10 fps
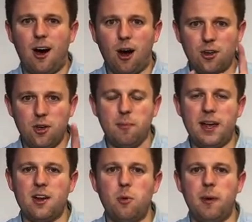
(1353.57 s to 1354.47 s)
Are you
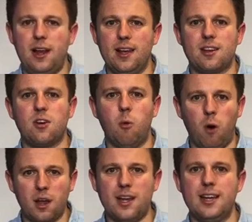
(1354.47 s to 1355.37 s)
being obedient to
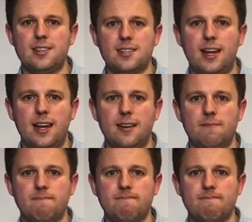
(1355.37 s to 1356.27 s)
what He is saying?
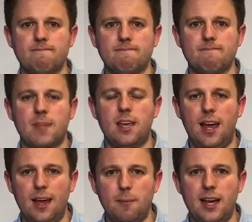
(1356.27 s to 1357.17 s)

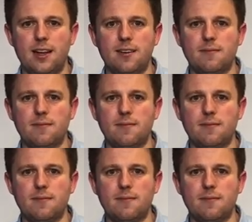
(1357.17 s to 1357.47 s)
Amen.